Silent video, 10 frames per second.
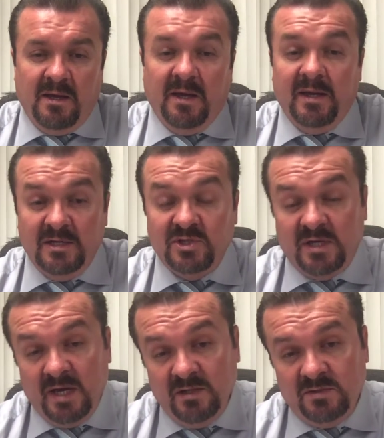and
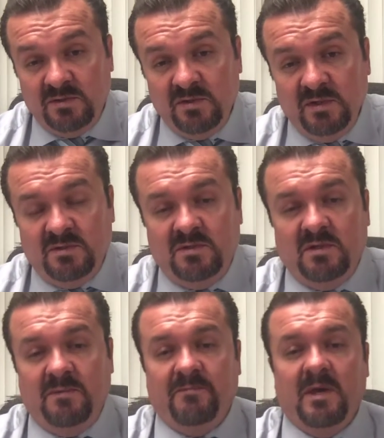educated students
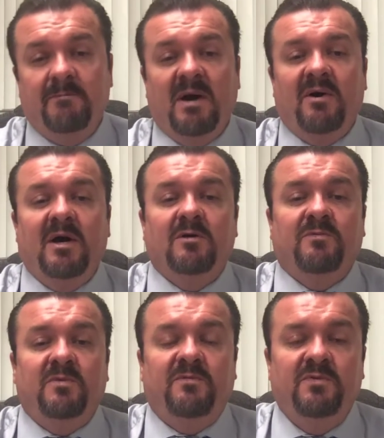about
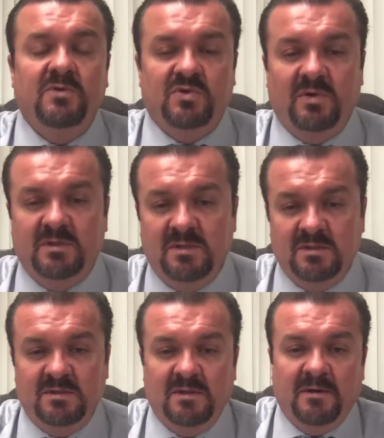healthful food
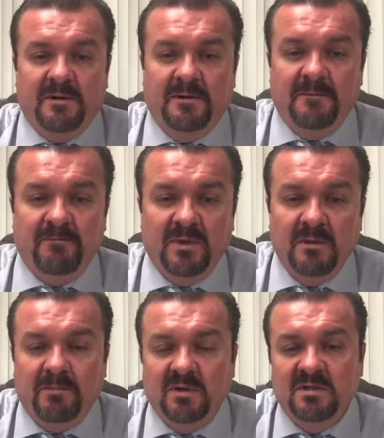choices.
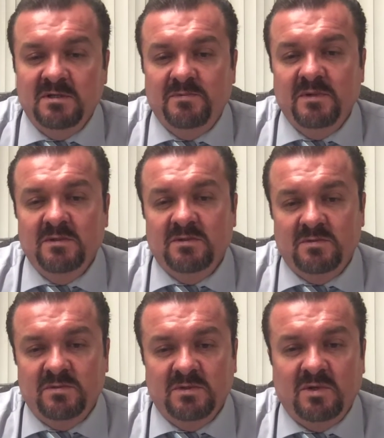The
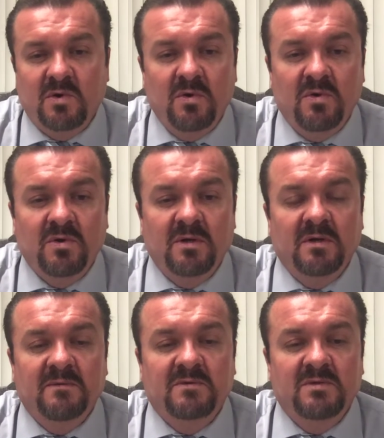participants was a cohort
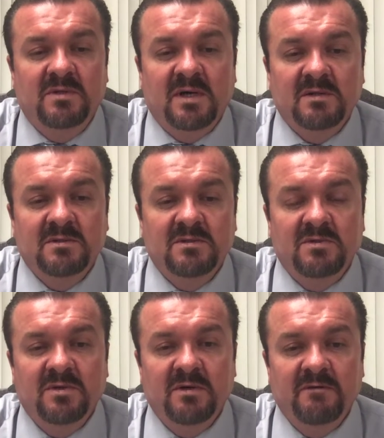of
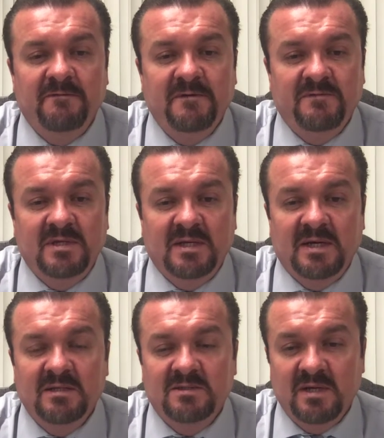
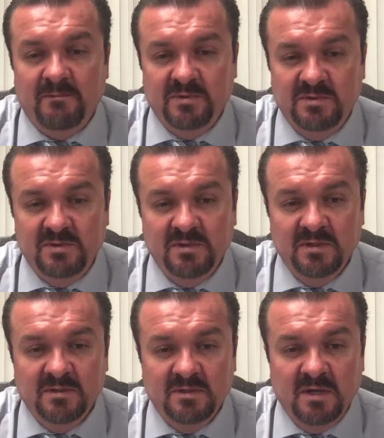2,259 sample
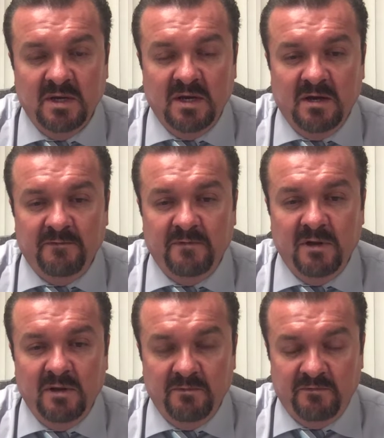students
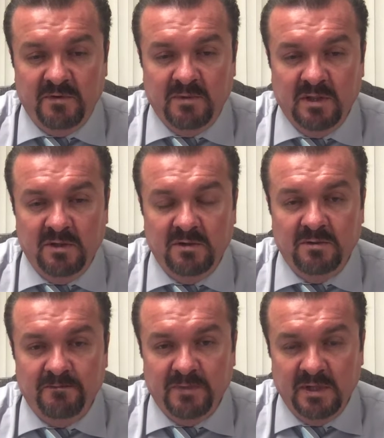from a
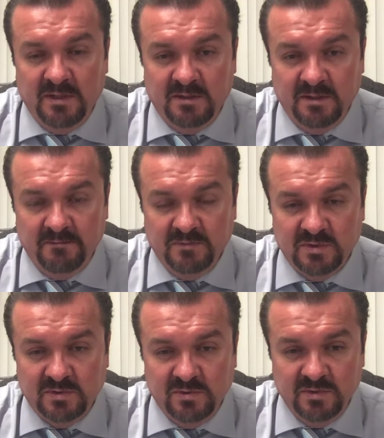low-income
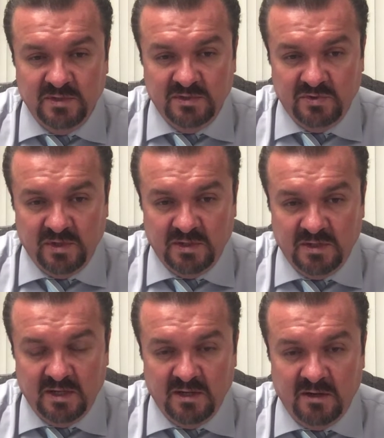school district
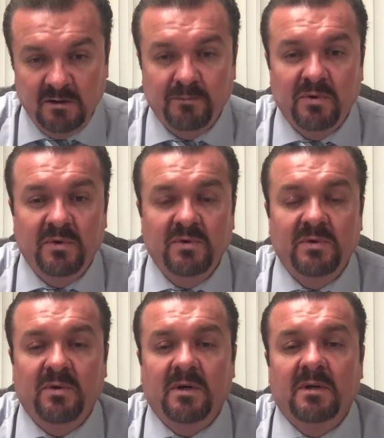in Longport, New
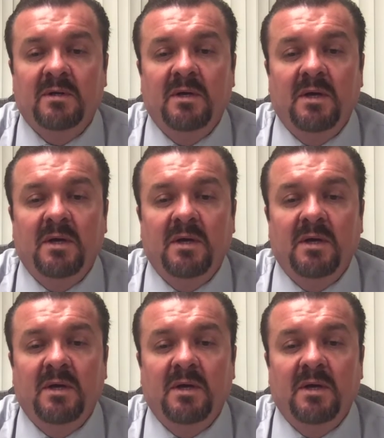York,